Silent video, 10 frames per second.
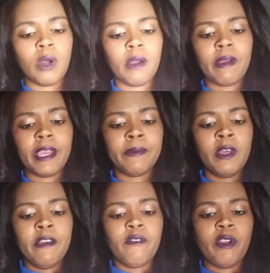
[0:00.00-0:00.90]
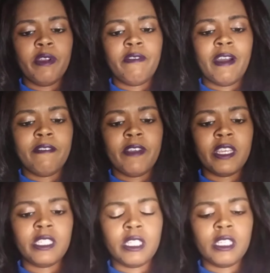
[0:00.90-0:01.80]
all right? Very
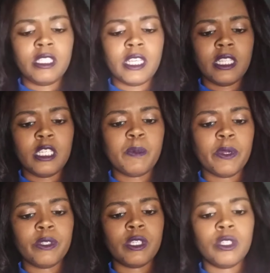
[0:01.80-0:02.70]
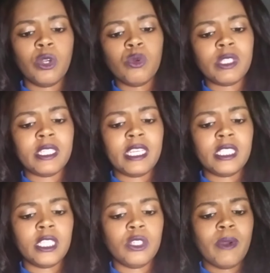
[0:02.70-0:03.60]
vivacious, and this person knows it. They
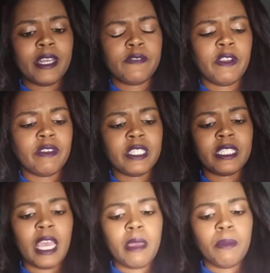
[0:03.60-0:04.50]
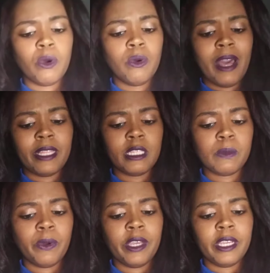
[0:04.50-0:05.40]
see you as very stable at this
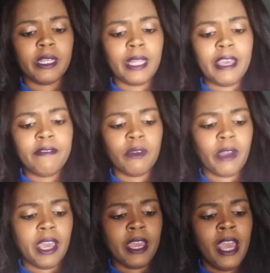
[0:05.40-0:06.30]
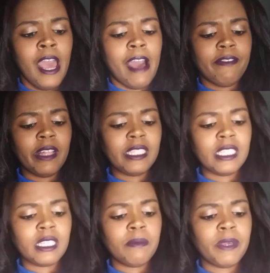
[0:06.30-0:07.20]
point in your life, okay? I feel like
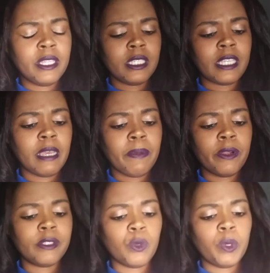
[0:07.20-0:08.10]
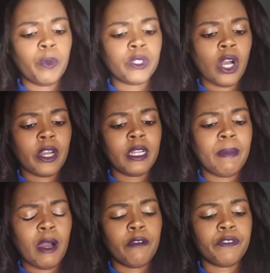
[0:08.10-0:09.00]
this could be the same person we were talking
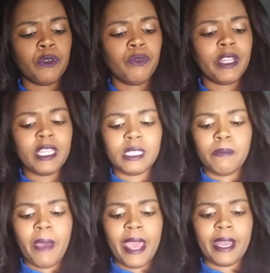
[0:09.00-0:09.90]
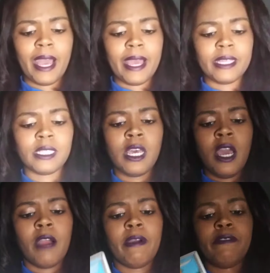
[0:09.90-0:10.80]
about a few readings back, guys.
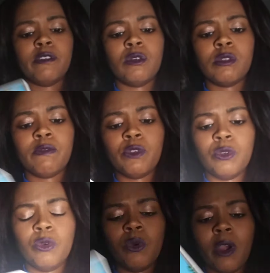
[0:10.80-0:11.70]
All right, for those of you who